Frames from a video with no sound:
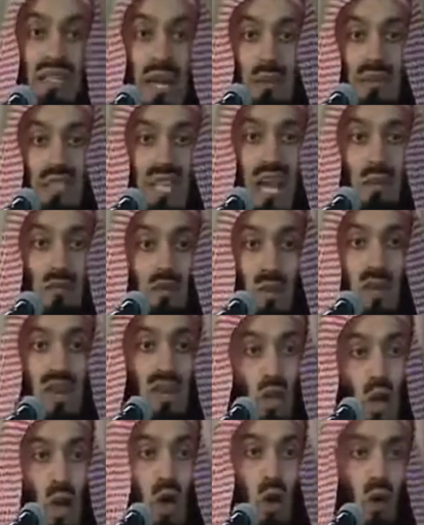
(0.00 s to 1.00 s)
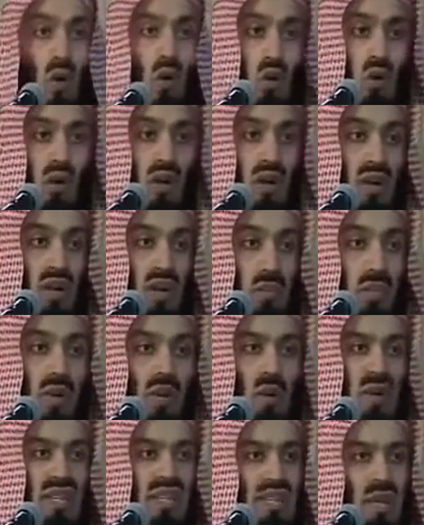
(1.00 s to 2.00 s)
Sometimes we know,
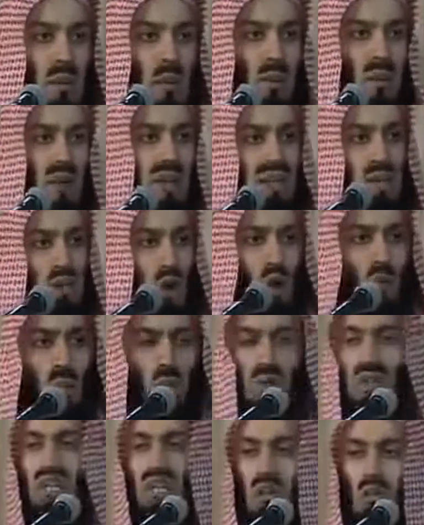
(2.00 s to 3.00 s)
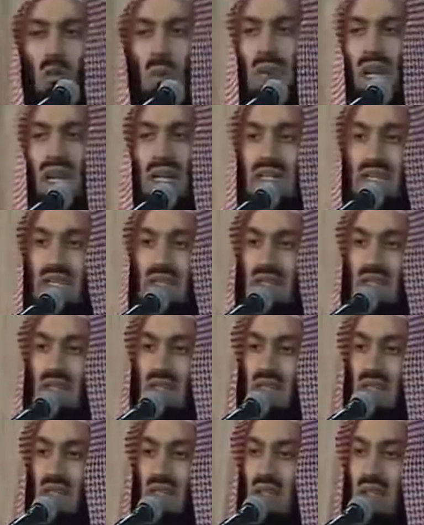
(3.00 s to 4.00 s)
but we simply don't put it into practice.
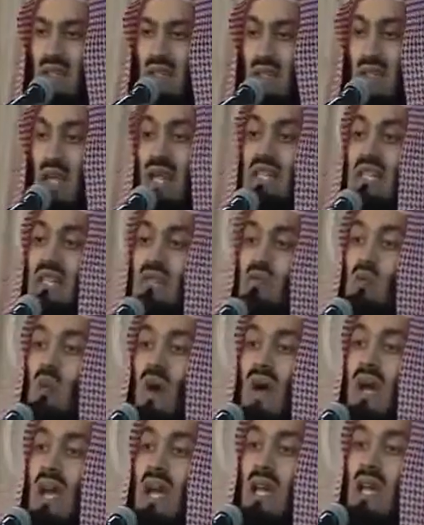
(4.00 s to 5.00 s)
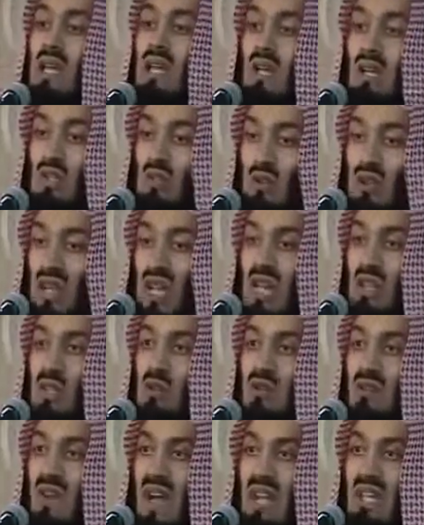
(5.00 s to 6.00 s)
That is why today
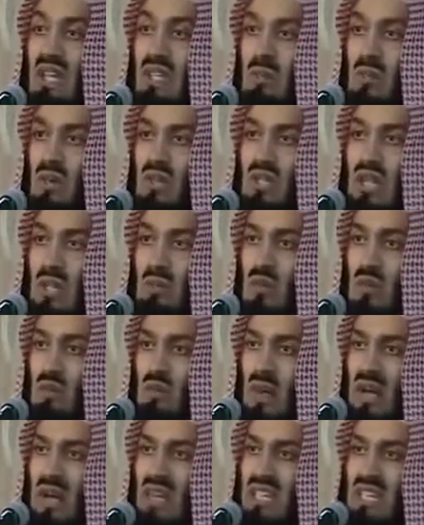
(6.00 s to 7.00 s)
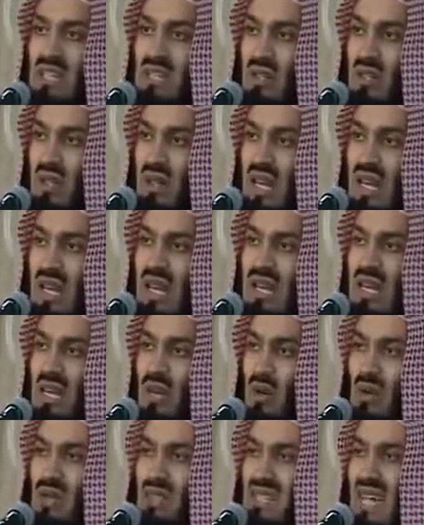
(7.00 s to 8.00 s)
you find the Muslim Ummah is
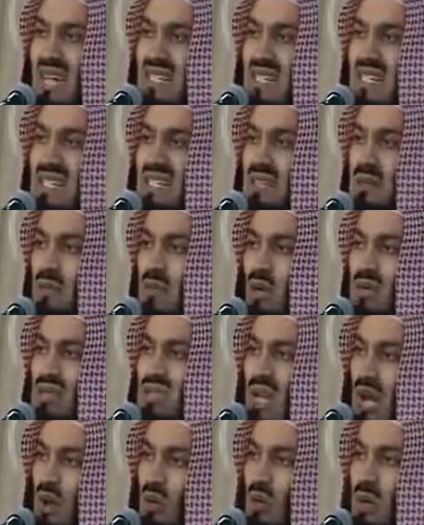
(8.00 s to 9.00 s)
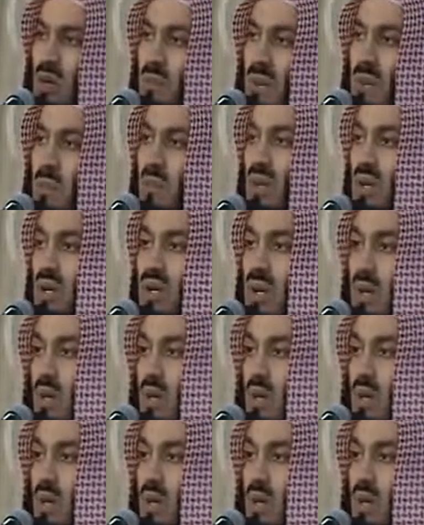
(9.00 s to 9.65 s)
really looked at as the most downward people